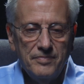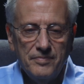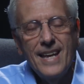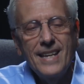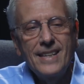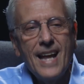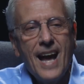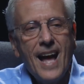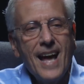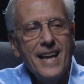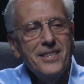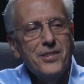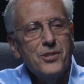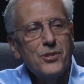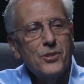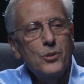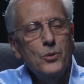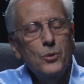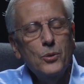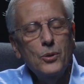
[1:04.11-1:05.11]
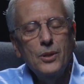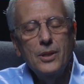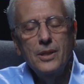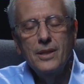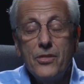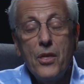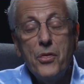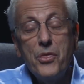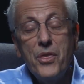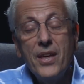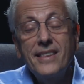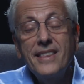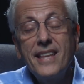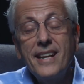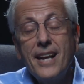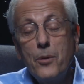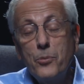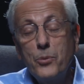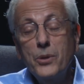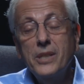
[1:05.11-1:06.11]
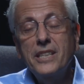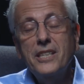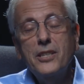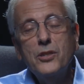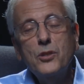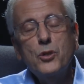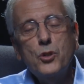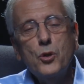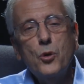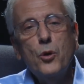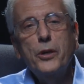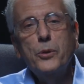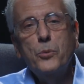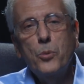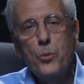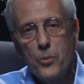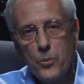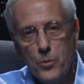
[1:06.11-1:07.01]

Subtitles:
In high school, the thing that I really enjoyed